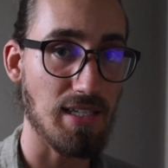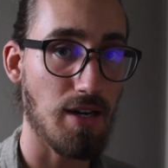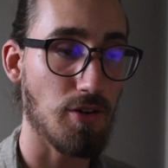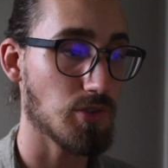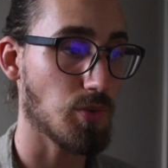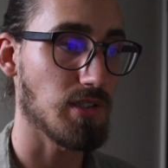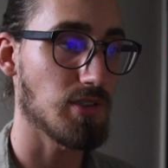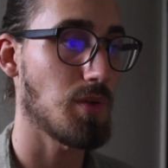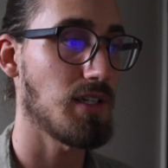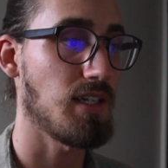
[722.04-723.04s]
now in
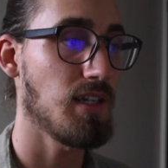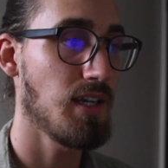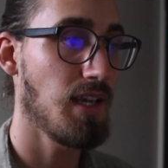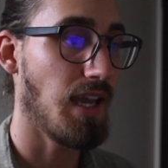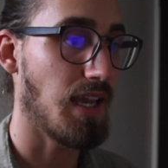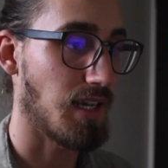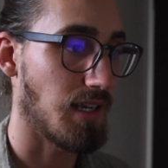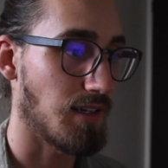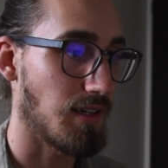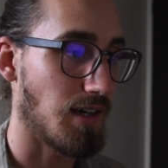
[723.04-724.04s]
2020.
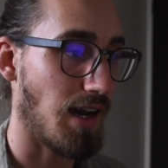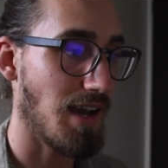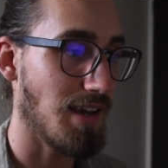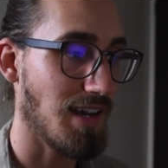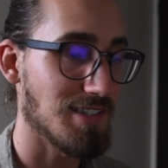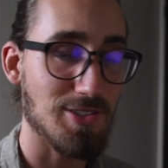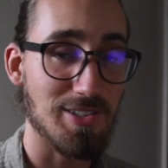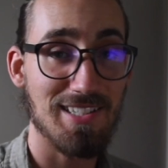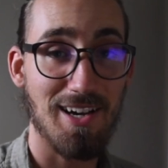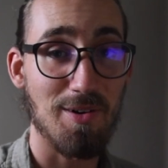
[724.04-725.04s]
And as you can
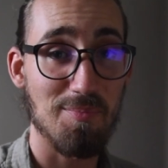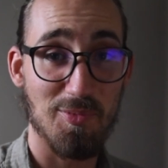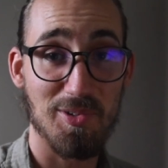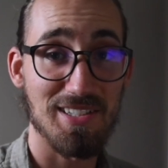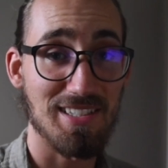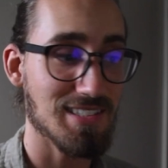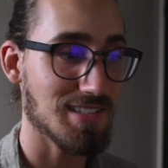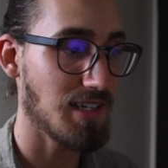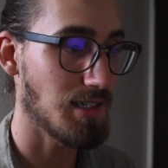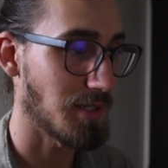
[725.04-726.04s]
tell, I'm really
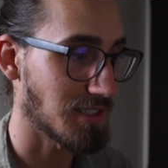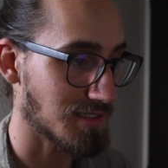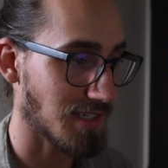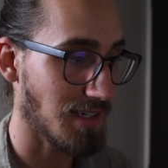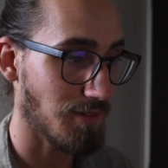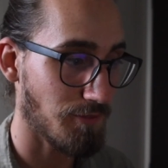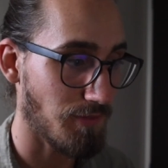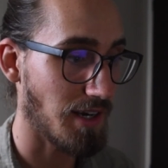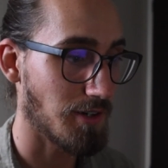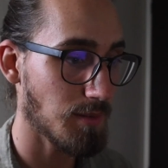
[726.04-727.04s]
excited about this. I get
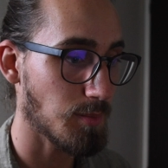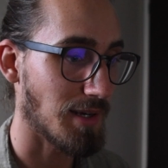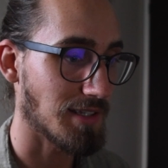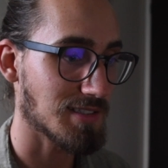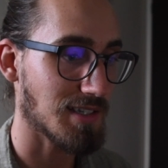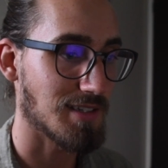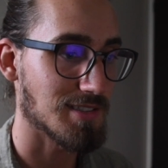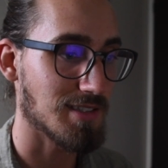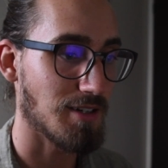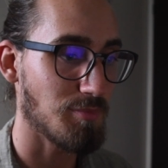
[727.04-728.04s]
fired up about this kind of
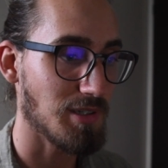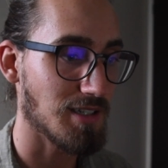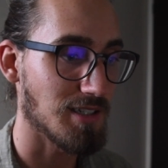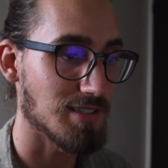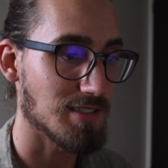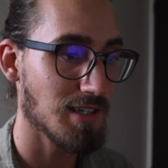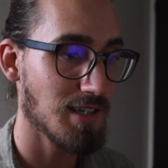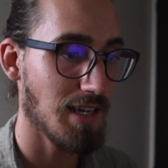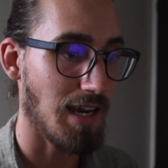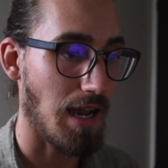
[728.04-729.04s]
stuff because,
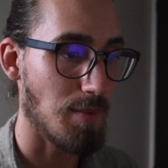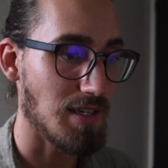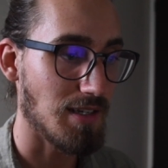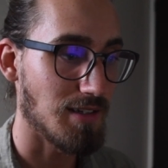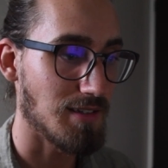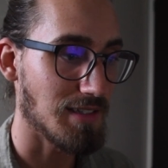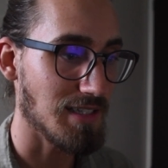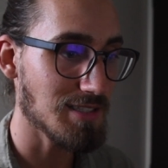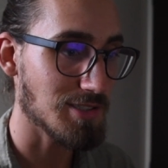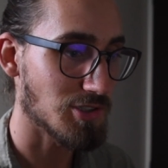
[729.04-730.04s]
I mean,
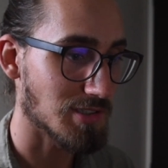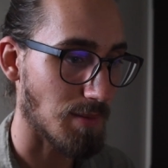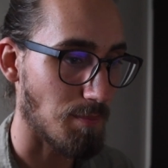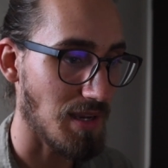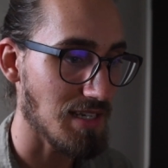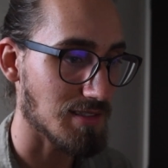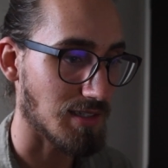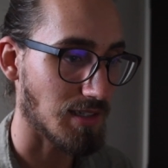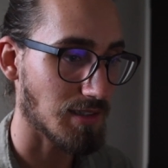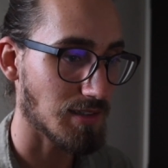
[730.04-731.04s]
this is just
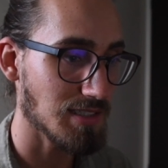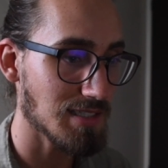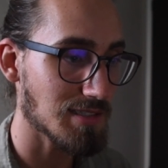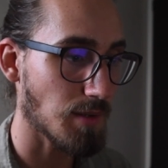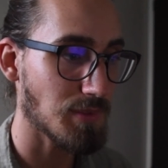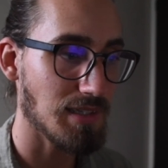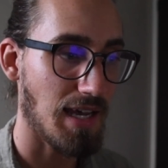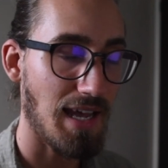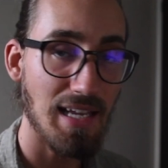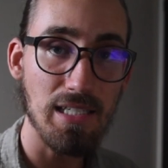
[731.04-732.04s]
amazing. This is something
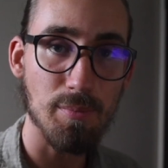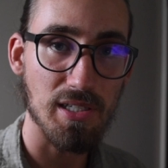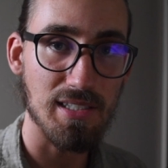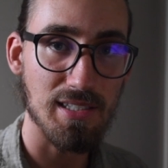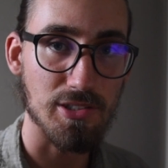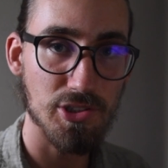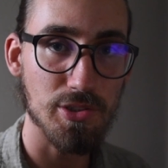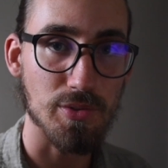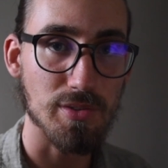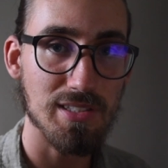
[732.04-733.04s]
that anybody can
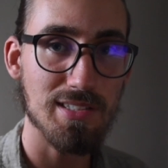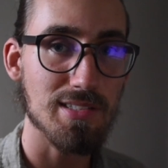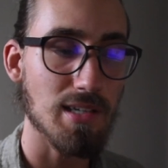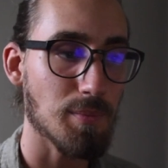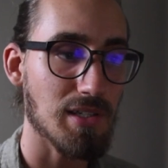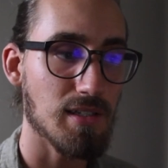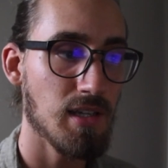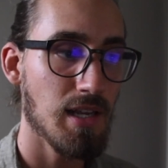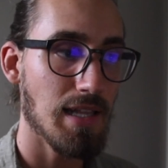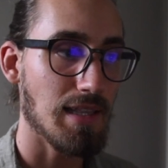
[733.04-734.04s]
do. This is something
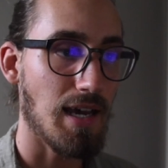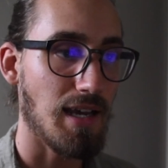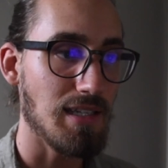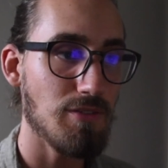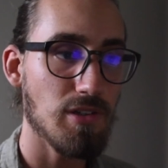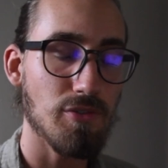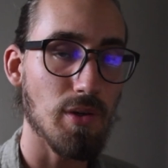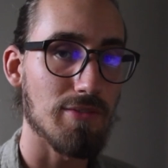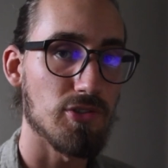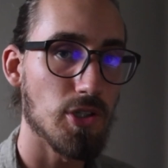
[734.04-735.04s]
that even if you
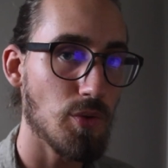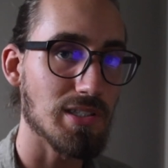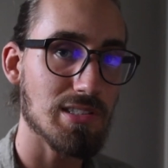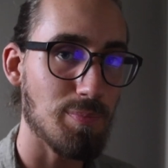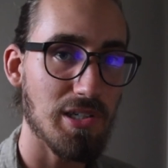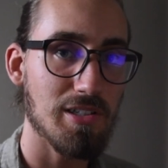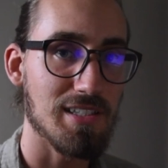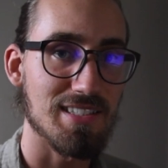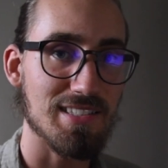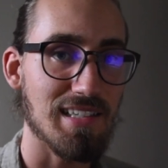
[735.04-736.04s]
have no
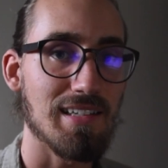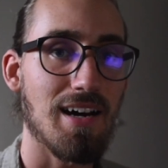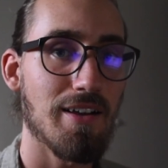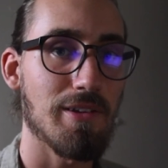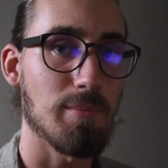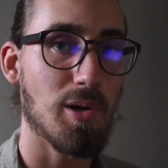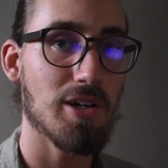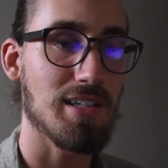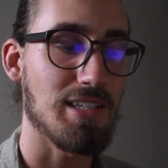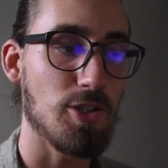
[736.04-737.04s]
experience in online
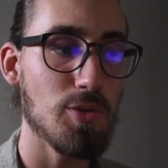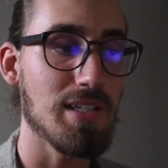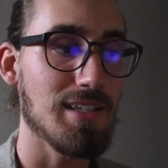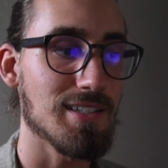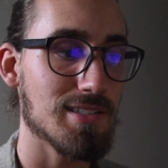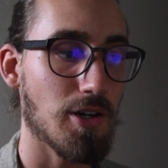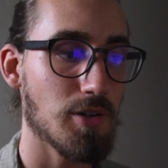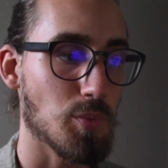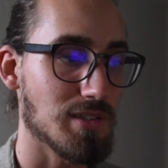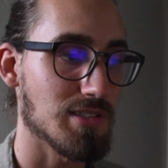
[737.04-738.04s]
marketing, you can get
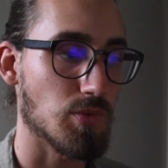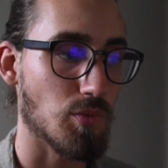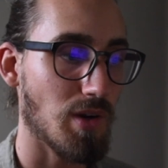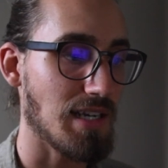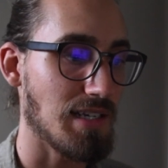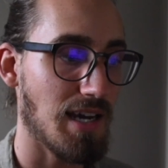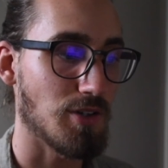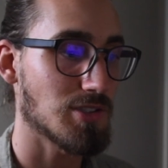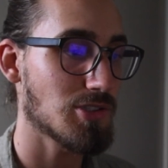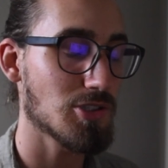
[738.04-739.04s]
started with this right now.
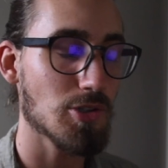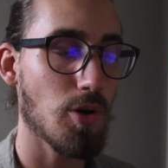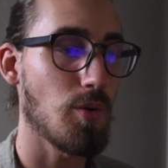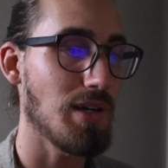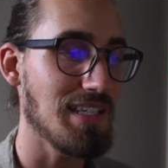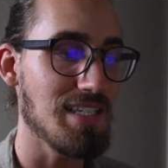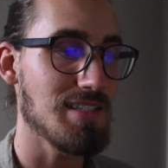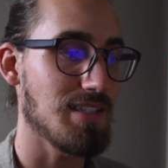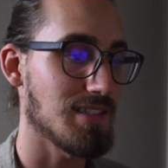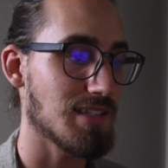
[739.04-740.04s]
It's so
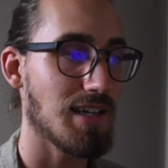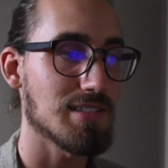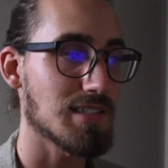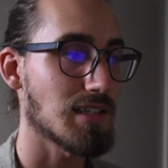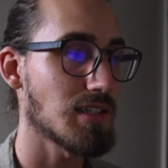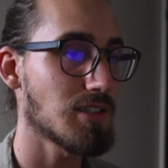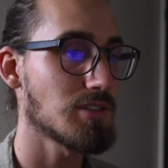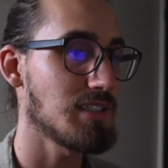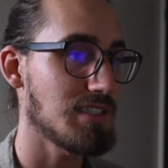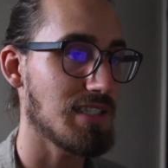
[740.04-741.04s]
easy. It's
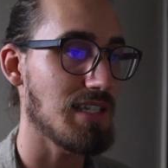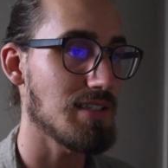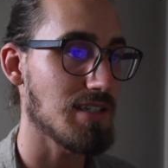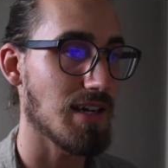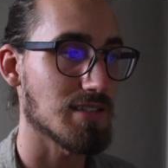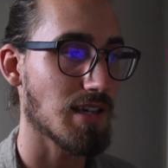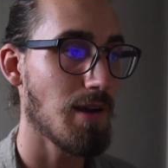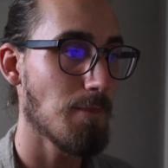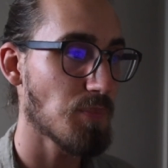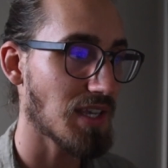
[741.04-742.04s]
literally as easy as
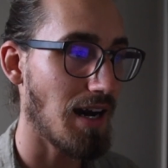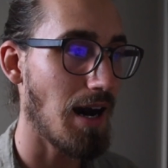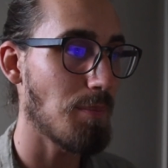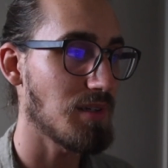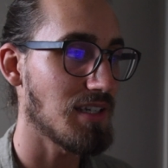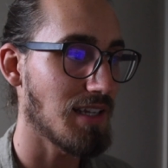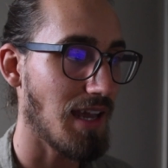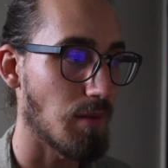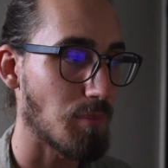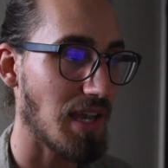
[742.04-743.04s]
copying
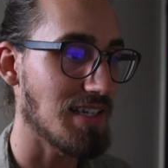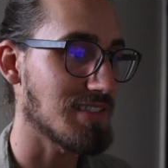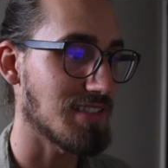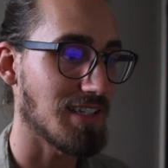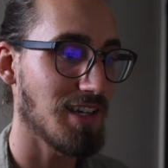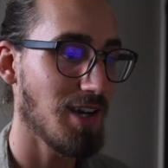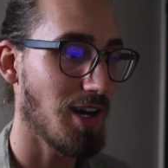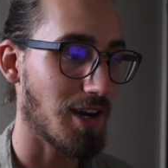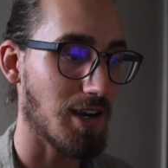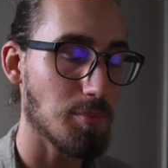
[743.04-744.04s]
and pasting
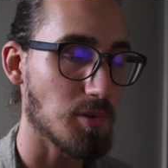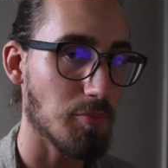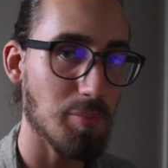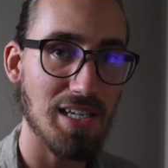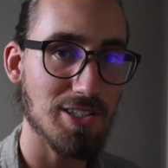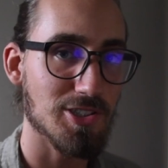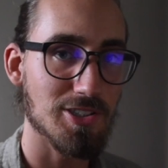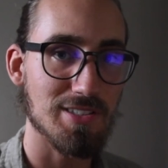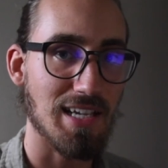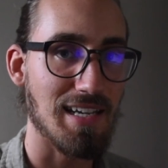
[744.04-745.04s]
a couple of
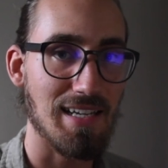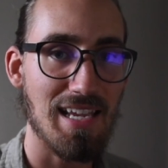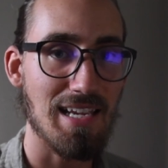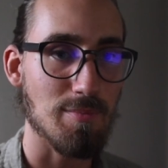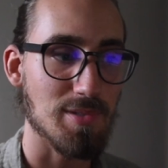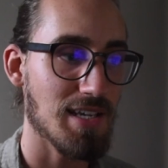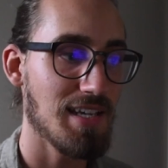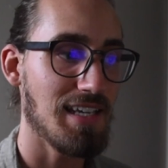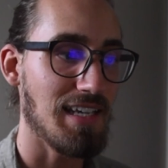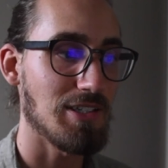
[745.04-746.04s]
pictures and names
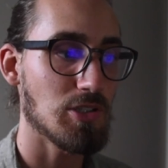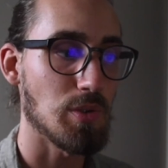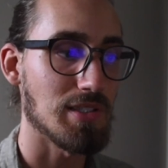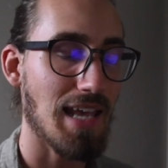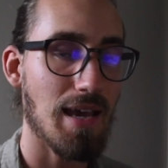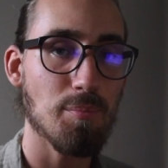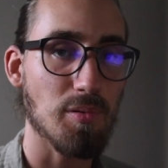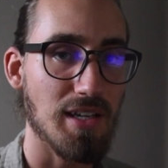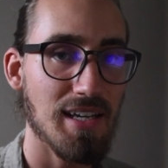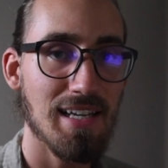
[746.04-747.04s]
into a
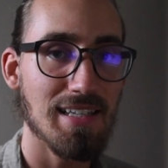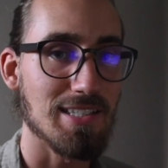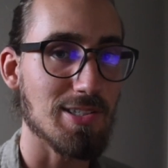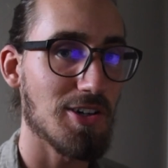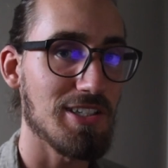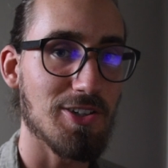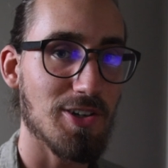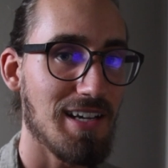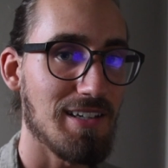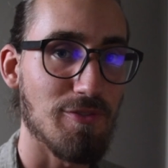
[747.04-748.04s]
template that's already
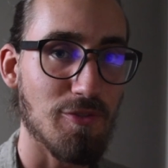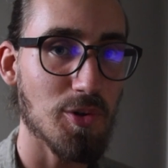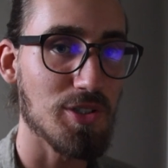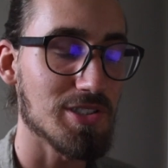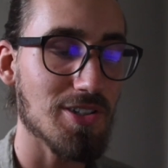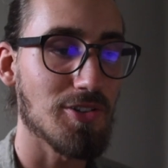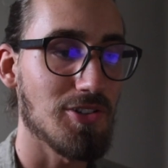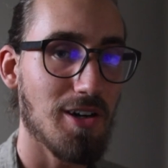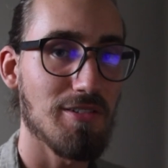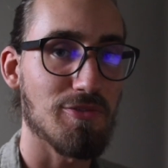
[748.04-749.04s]
created for you. It's all
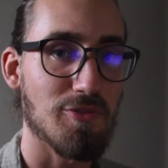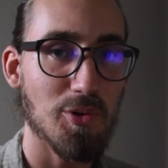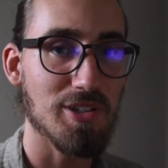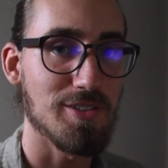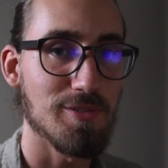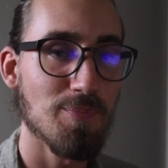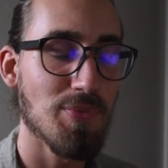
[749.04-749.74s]
done for you.